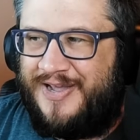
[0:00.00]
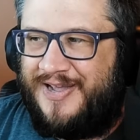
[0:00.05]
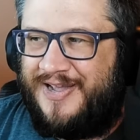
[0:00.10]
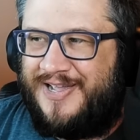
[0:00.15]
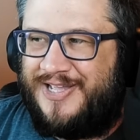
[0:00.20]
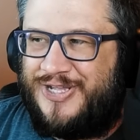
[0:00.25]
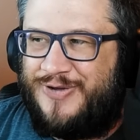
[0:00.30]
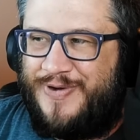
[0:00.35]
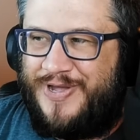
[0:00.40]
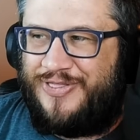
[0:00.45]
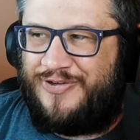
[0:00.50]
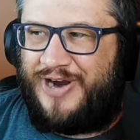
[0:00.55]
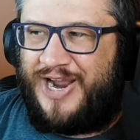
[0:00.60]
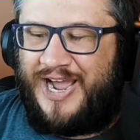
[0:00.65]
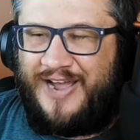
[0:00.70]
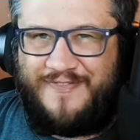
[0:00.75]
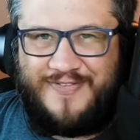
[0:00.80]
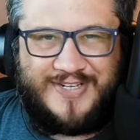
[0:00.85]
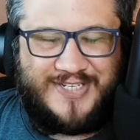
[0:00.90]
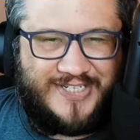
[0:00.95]
you either
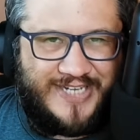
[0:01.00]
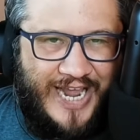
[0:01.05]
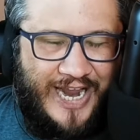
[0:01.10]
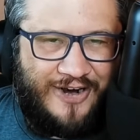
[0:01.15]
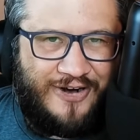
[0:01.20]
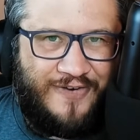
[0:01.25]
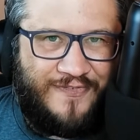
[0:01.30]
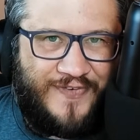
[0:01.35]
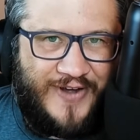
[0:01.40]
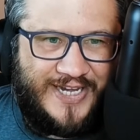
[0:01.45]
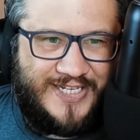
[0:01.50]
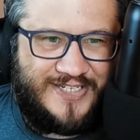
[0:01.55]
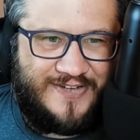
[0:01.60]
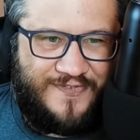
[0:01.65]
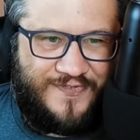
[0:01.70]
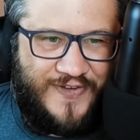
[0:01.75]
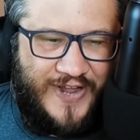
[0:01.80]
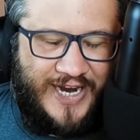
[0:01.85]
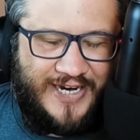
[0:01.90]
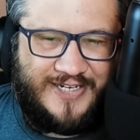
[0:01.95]
have a sacrifice
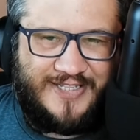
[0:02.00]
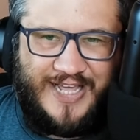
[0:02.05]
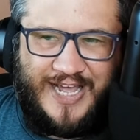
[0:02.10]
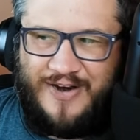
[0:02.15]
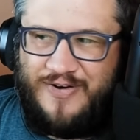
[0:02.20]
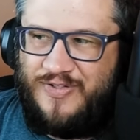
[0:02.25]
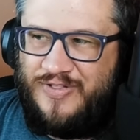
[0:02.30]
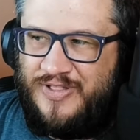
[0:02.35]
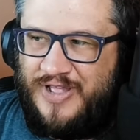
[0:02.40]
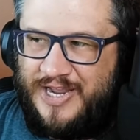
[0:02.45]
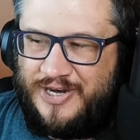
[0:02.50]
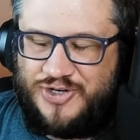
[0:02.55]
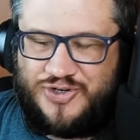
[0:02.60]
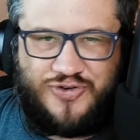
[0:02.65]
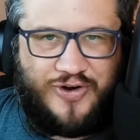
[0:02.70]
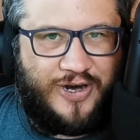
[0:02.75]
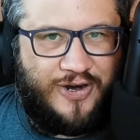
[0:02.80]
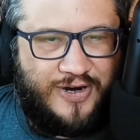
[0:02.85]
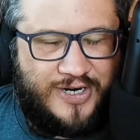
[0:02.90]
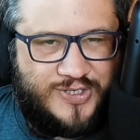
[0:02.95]
effect that like
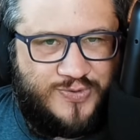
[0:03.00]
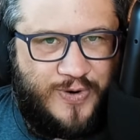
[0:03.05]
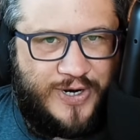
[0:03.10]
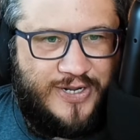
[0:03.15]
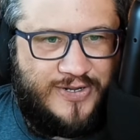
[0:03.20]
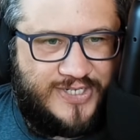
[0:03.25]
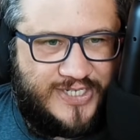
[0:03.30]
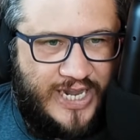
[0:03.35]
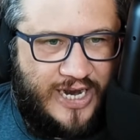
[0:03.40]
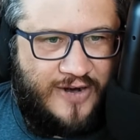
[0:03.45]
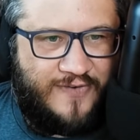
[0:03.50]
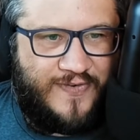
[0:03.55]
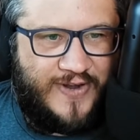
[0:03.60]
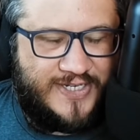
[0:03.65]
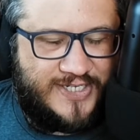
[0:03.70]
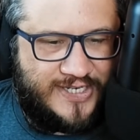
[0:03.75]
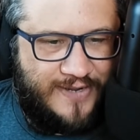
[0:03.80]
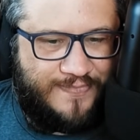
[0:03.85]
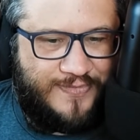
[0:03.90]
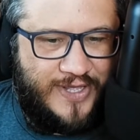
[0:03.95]
triggers when you sacrifice
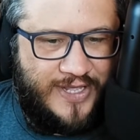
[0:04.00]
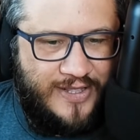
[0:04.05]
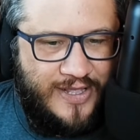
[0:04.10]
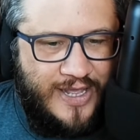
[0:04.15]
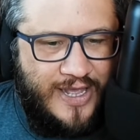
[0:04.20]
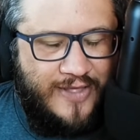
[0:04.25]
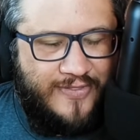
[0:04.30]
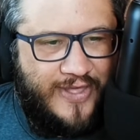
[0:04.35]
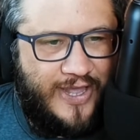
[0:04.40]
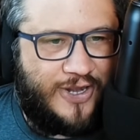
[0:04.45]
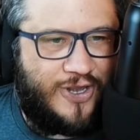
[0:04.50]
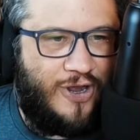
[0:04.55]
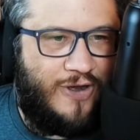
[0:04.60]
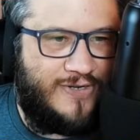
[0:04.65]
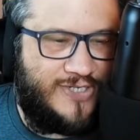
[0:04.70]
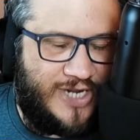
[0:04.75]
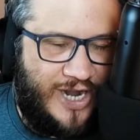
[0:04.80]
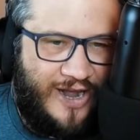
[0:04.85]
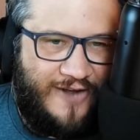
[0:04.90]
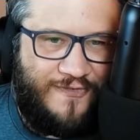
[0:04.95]
something that
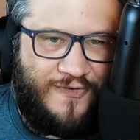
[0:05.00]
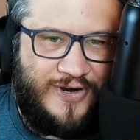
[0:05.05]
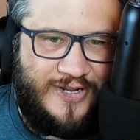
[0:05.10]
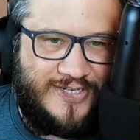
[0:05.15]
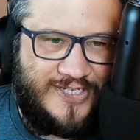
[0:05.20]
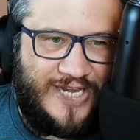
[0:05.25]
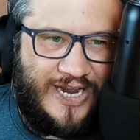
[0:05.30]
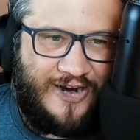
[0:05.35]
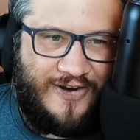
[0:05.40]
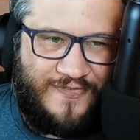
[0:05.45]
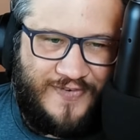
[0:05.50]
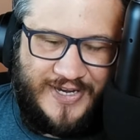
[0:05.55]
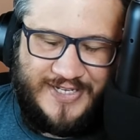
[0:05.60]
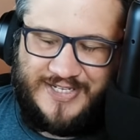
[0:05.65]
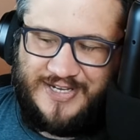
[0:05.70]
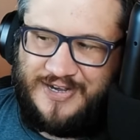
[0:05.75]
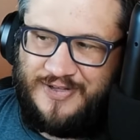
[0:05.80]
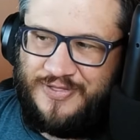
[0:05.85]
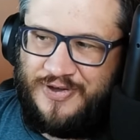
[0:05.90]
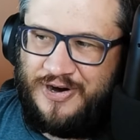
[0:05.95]
goes off when you sacrifice
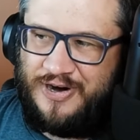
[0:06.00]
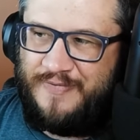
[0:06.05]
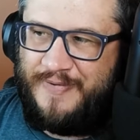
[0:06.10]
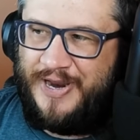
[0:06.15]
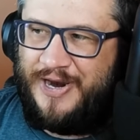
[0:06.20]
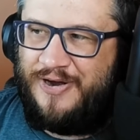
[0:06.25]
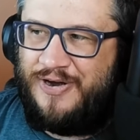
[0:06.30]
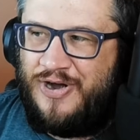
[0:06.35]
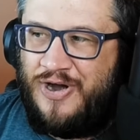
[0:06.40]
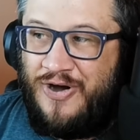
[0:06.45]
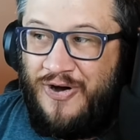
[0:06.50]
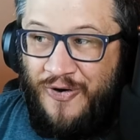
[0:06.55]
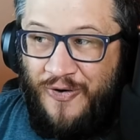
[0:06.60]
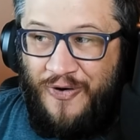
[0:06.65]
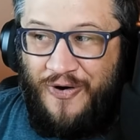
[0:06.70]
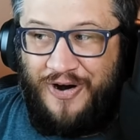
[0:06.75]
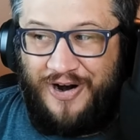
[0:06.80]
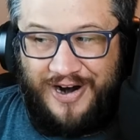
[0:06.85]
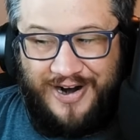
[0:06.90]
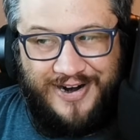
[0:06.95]
the Cathar Commando,
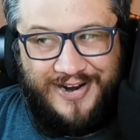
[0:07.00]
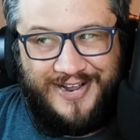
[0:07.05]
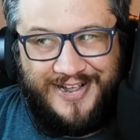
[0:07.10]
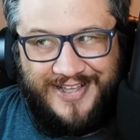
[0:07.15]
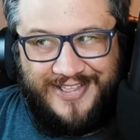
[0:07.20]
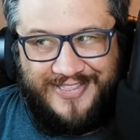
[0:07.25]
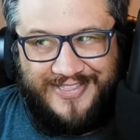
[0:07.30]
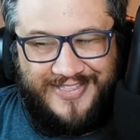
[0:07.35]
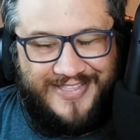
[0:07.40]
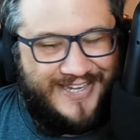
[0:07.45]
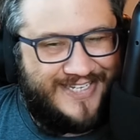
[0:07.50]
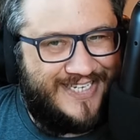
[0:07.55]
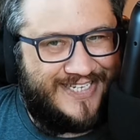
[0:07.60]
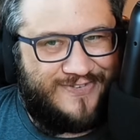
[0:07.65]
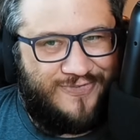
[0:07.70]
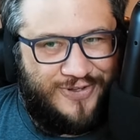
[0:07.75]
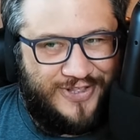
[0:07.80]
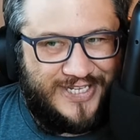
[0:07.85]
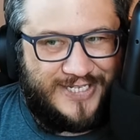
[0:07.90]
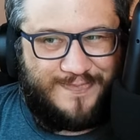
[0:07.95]
or this is
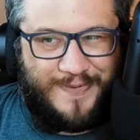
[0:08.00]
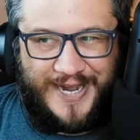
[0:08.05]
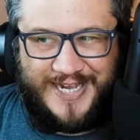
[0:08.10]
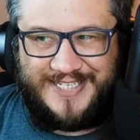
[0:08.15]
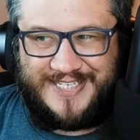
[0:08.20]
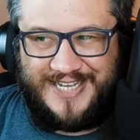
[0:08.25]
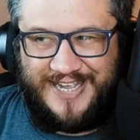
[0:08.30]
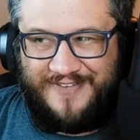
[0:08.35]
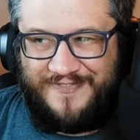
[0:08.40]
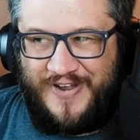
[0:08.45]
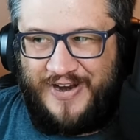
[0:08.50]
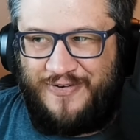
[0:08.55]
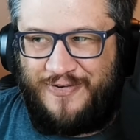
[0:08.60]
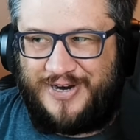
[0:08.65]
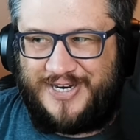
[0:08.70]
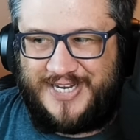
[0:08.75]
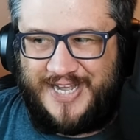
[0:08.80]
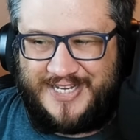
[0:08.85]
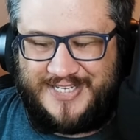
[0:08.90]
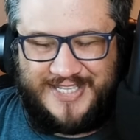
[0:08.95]
really spicy. If
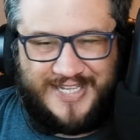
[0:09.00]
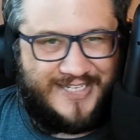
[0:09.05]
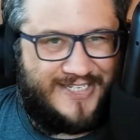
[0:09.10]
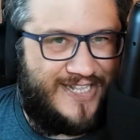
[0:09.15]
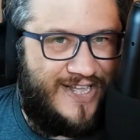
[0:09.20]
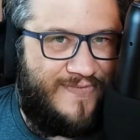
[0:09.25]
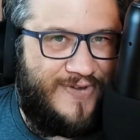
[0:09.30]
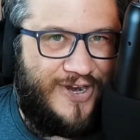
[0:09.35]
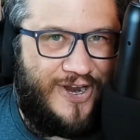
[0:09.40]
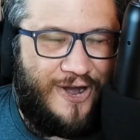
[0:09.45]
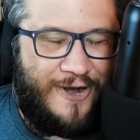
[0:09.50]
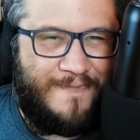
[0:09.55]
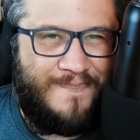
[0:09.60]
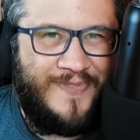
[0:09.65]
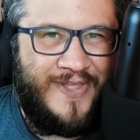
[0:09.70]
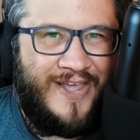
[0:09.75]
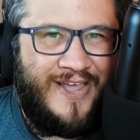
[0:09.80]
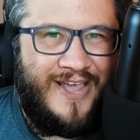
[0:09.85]
anyone does this, let me know.